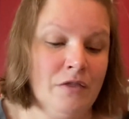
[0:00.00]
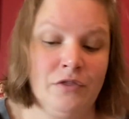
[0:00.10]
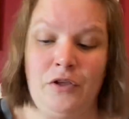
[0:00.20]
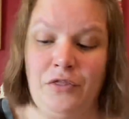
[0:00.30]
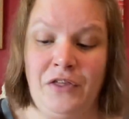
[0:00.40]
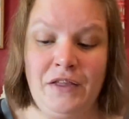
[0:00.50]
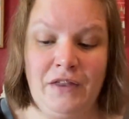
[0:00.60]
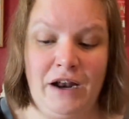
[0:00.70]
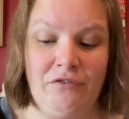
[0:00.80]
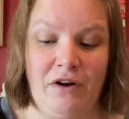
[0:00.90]
the thing
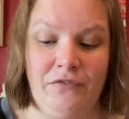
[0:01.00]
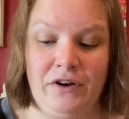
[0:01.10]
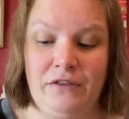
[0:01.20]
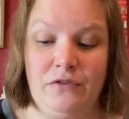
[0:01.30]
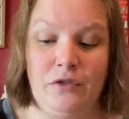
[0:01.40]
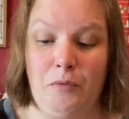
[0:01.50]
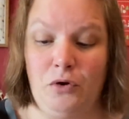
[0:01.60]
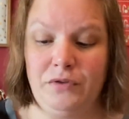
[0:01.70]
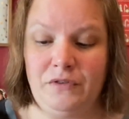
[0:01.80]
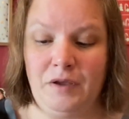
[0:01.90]
that I reference the
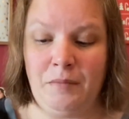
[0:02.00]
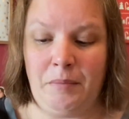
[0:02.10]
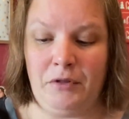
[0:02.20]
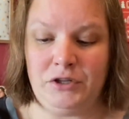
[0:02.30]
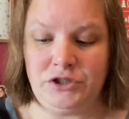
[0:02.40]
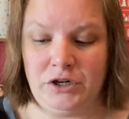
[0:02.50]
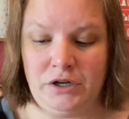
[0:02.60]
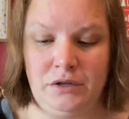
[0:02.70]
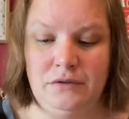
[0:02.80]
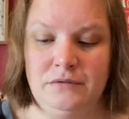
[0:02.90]
most in my bullet
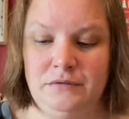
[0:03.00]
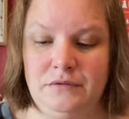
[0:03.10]
journal